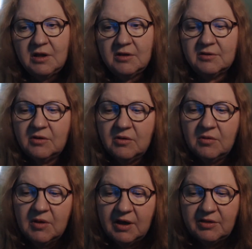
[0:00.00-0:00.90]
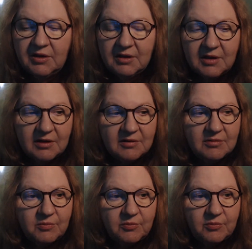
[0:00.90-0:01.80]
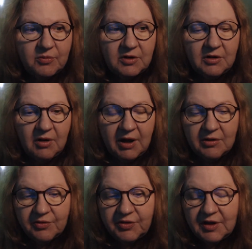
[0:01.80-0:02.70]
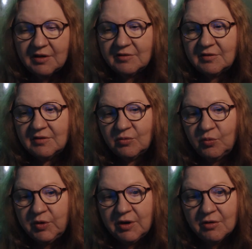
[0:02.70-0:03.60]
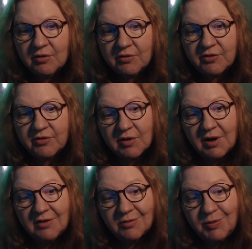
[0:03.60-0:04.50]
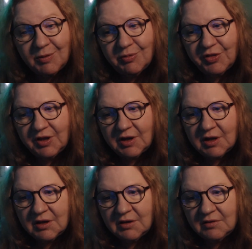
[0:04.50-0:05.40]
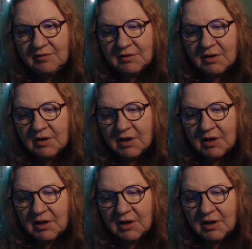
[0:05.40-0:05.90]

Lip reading: So I think that's, I don't think it's as weird or strange as people think it is.